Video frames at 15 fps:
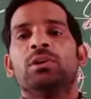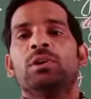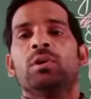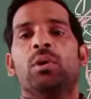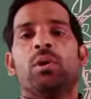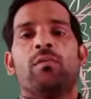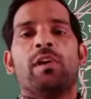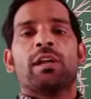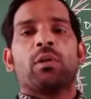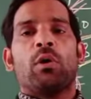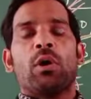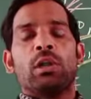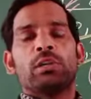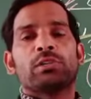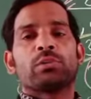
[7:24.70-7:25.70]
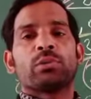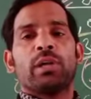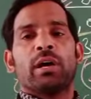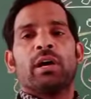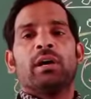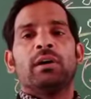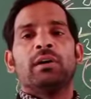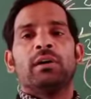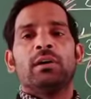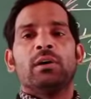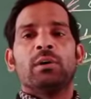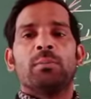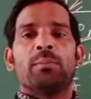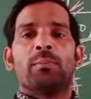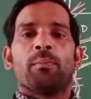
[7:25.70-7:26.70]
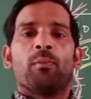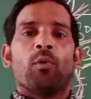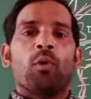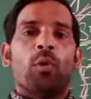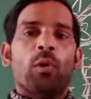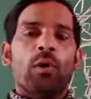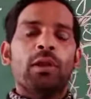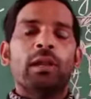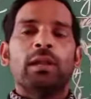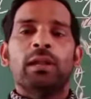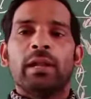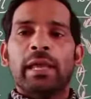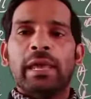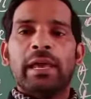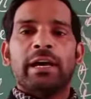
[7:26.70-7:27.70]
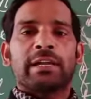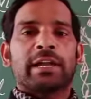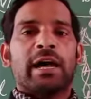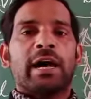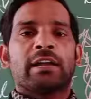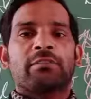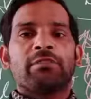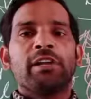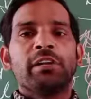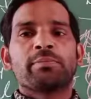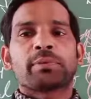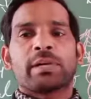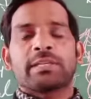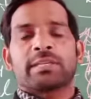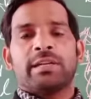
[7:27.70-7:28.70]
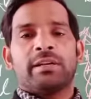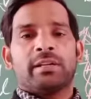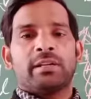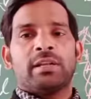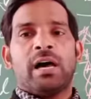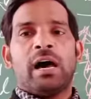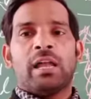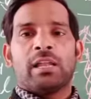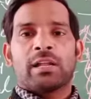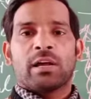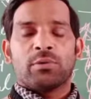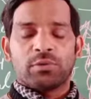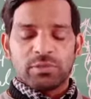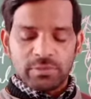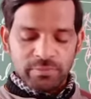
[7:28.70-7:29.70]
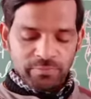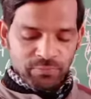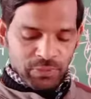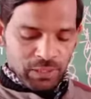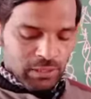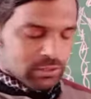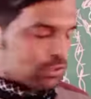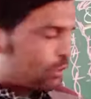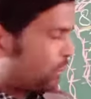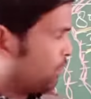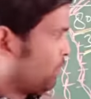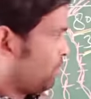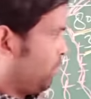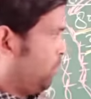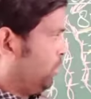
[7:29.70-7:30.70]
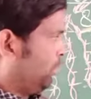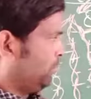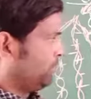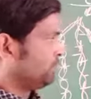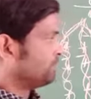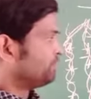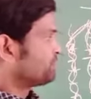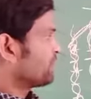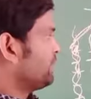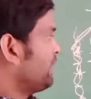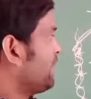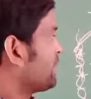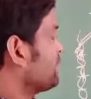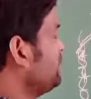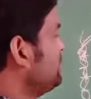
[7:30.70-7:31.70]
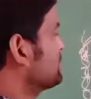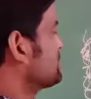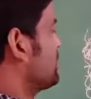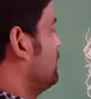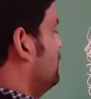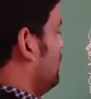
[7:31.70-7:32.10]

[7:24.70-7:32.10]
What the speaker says: overall to the whole air or wind present in all around. So there is a